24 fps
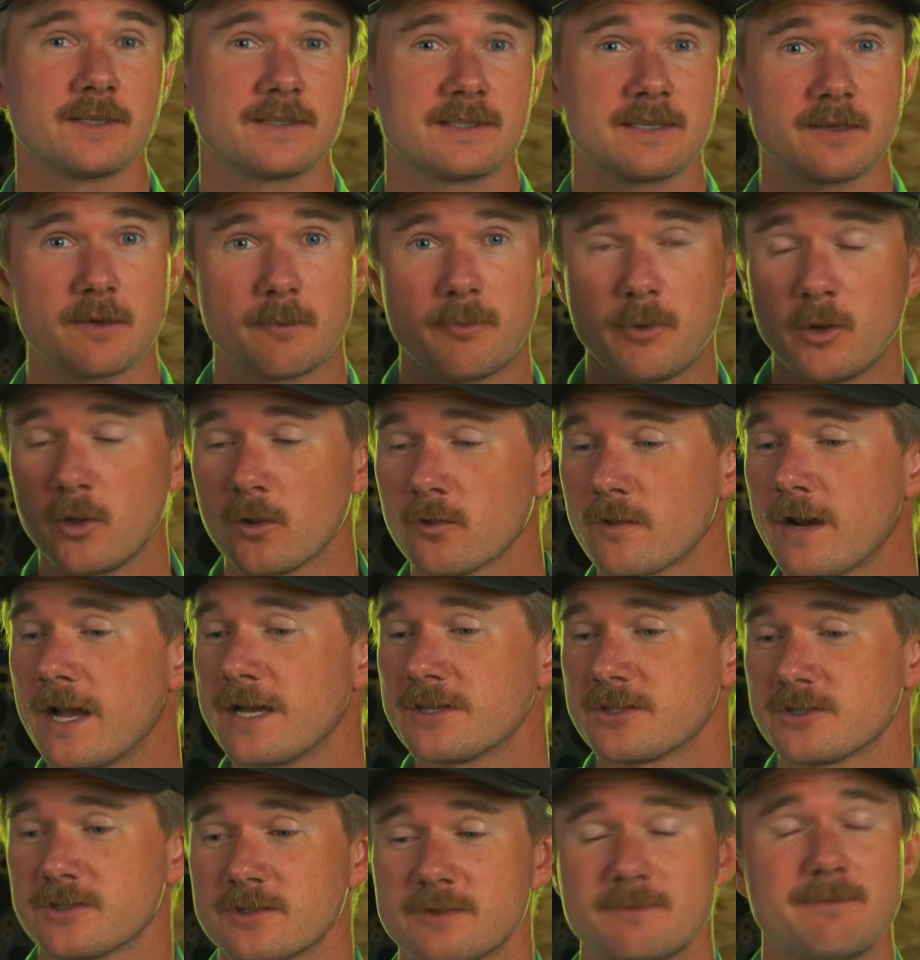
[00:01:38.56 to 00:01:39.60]
see the
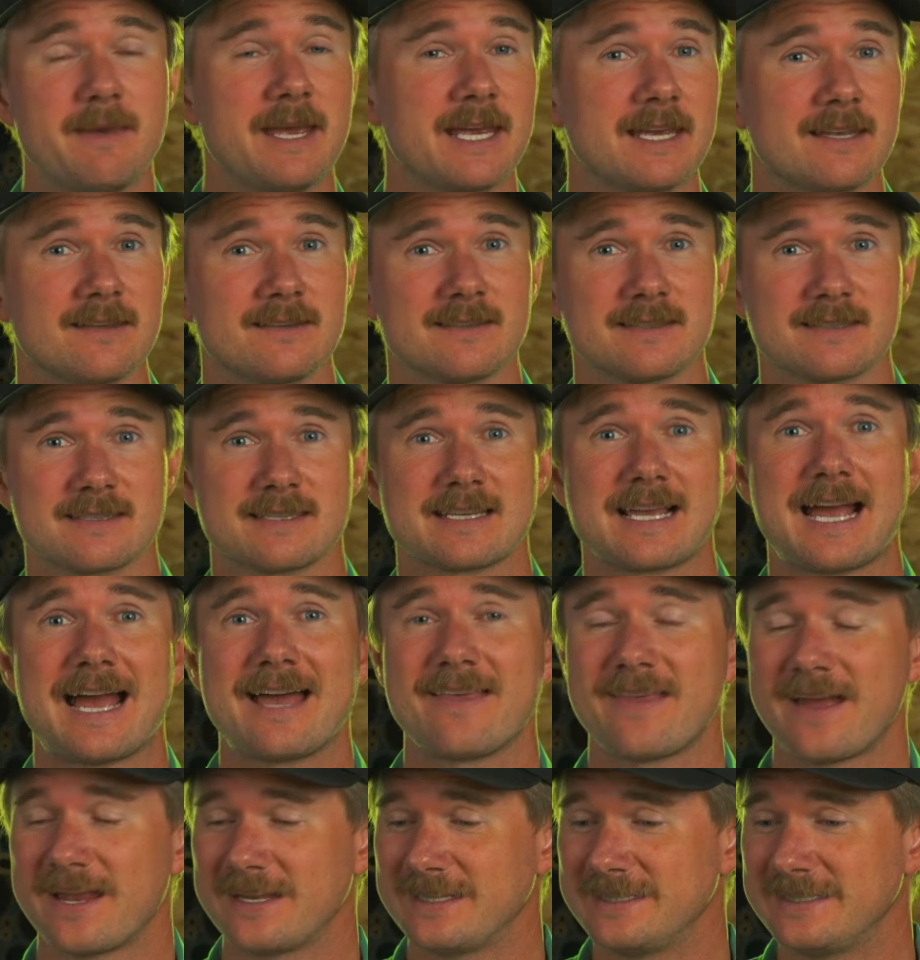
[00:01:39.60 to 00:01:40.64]
polarizers making the sky
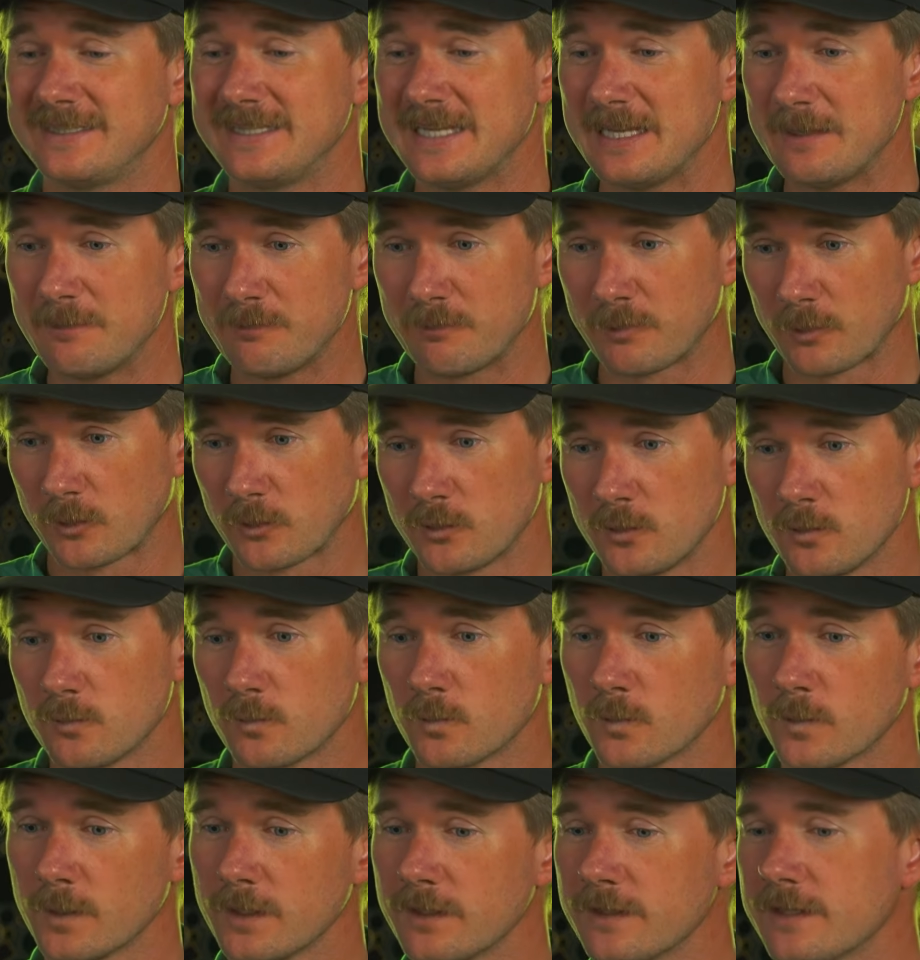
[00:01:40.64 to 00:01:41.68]
that deep blue,
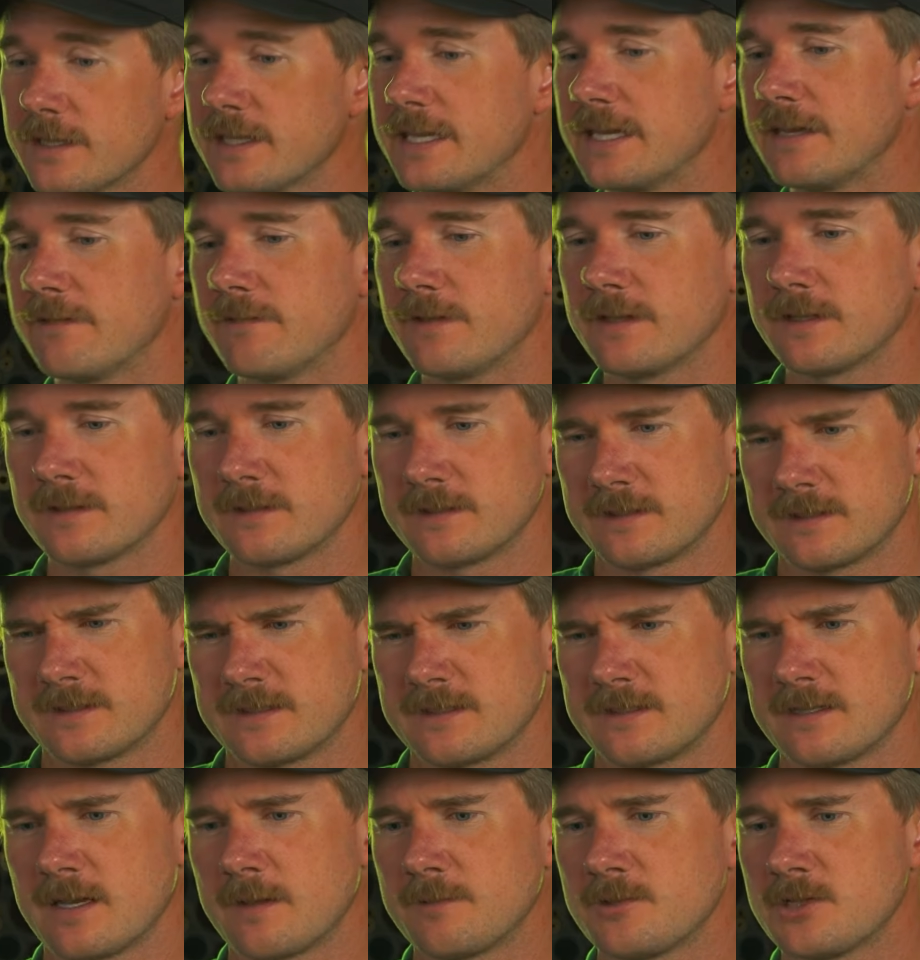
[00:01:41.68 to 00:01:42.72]
really giving the
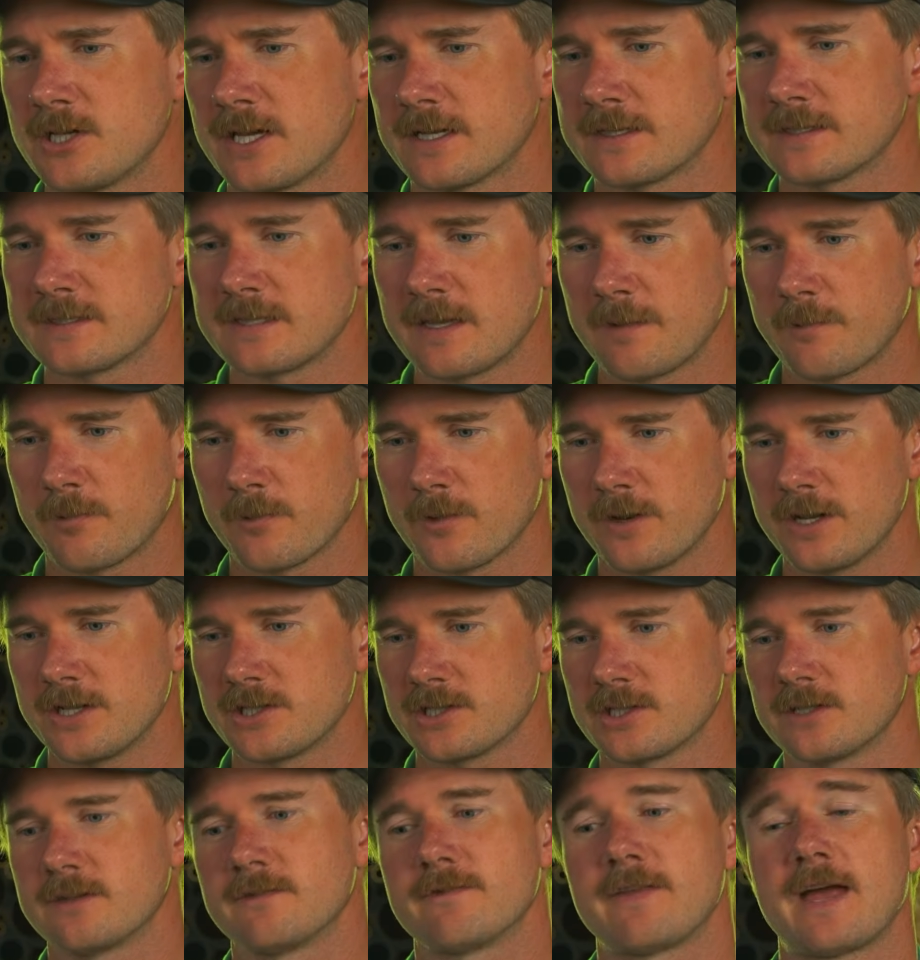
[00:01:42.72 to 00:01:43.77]
subject
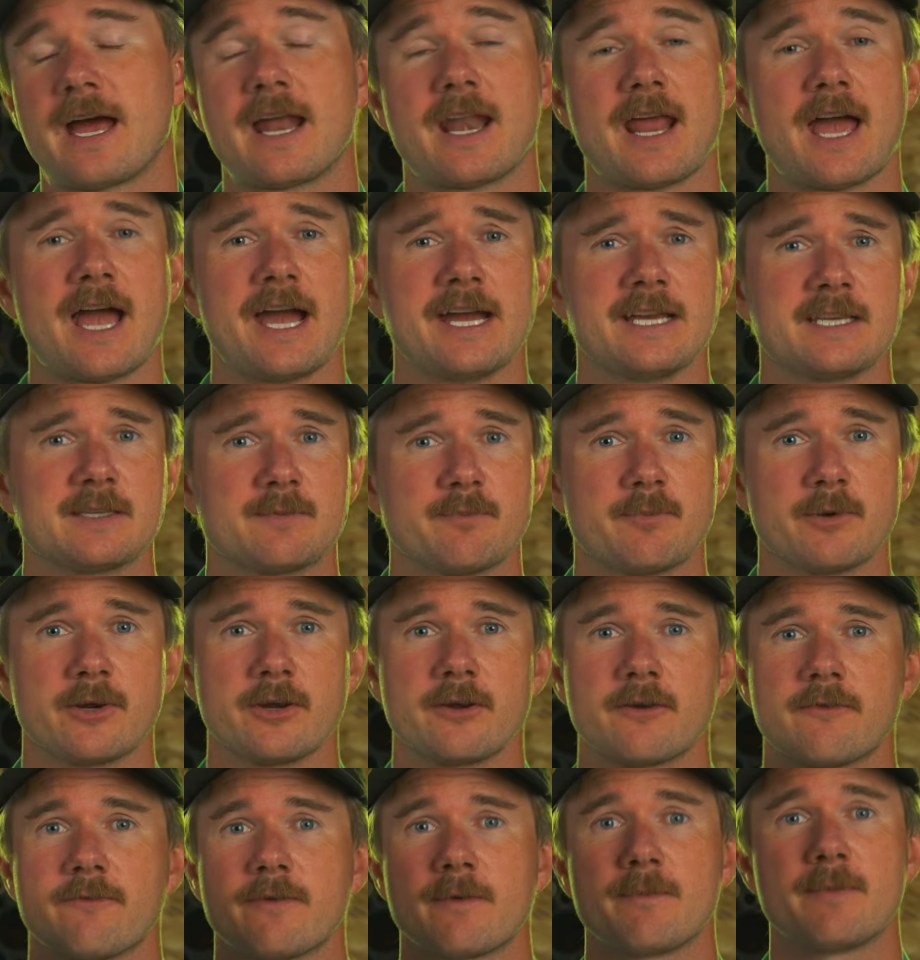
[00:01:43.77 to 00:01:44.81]
separation of that
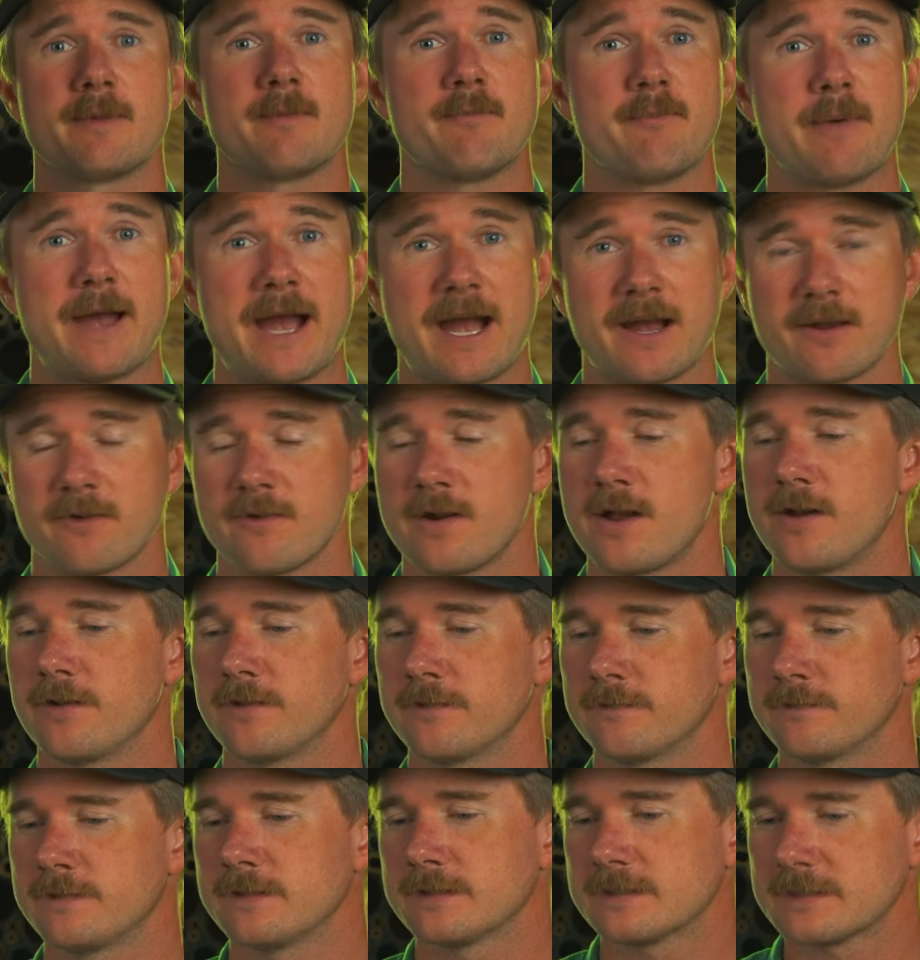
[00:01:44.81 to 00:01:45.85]
iceberg from the background
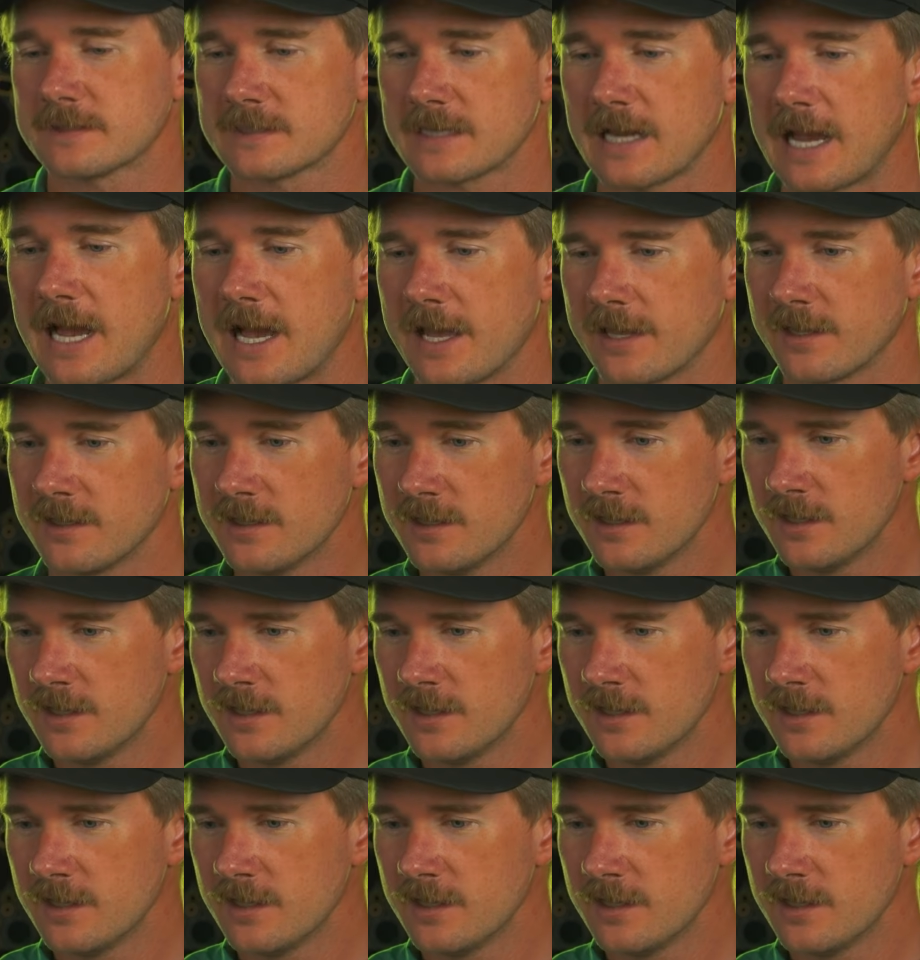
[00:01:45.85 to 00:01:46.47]
of the sky.